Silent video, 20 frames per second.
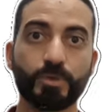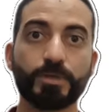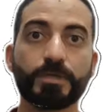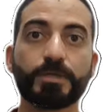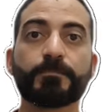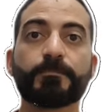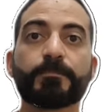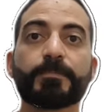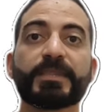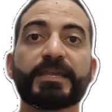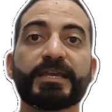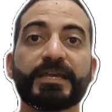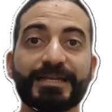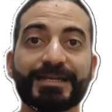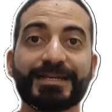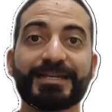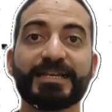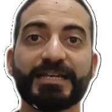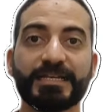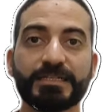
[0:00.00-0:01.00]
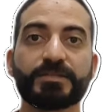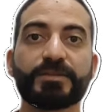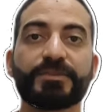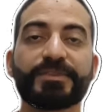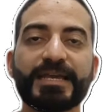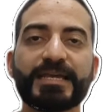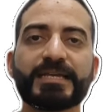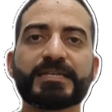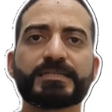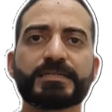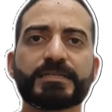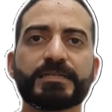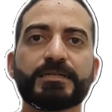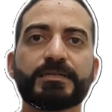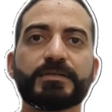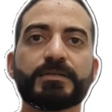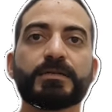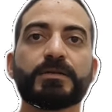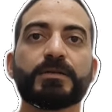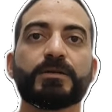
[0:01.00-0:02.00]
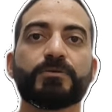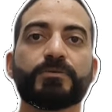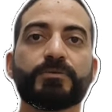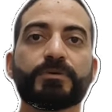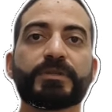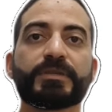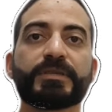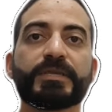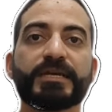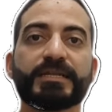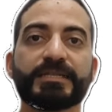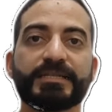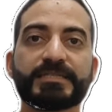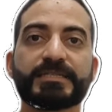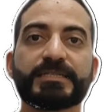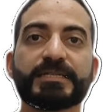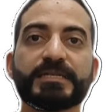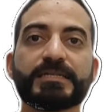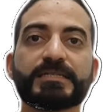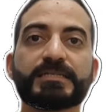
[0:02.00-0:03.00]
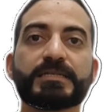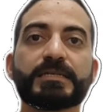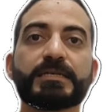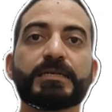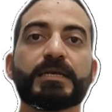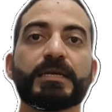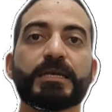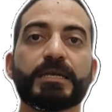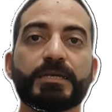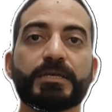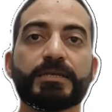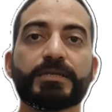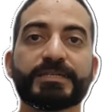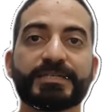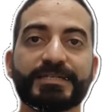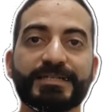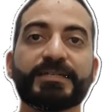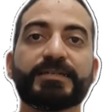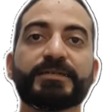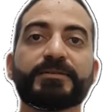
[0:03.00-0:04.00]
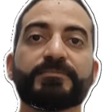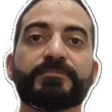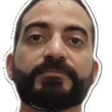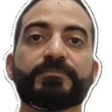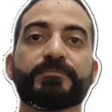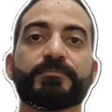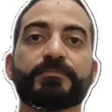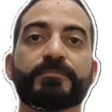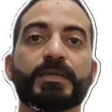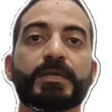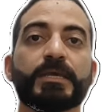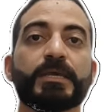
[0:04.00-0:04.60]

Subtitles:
this rule and get the answer to the distance easily.